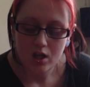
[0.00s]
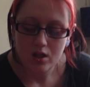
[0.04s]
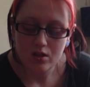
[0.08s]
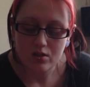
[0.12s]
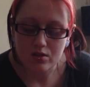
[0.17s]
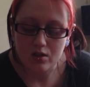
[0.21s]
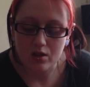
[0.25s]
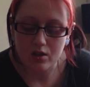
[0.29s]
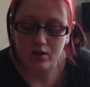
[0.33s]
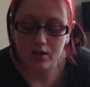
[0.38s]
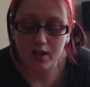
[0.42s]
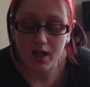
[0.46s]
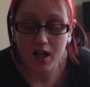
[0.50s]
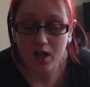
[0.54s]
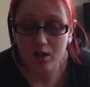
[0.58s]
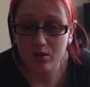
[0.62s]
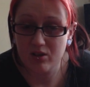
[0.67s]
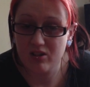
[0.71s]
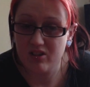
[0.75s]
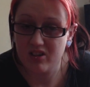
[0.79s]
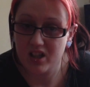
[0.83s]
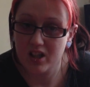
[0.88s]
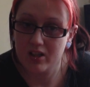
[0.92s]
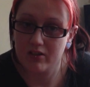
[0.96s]
So now
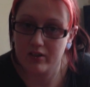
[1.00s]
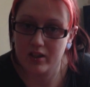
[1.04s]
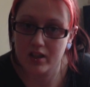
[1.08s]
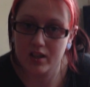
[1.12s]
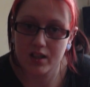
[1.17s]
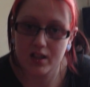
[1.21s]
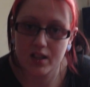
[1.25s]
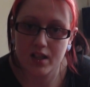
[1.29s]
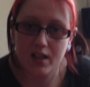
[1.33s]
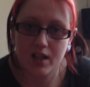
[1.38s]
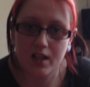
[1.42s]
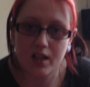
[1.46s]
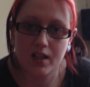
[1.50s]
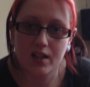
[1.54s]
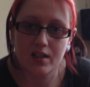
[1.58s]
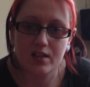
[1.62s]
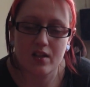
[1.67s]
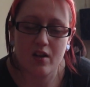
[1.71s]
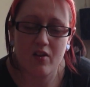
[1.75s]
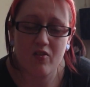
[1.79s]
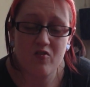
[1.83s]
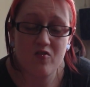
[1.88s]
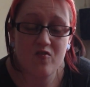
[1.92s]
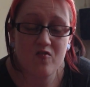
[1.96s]
your earring is
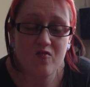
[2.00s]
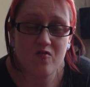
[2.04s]
a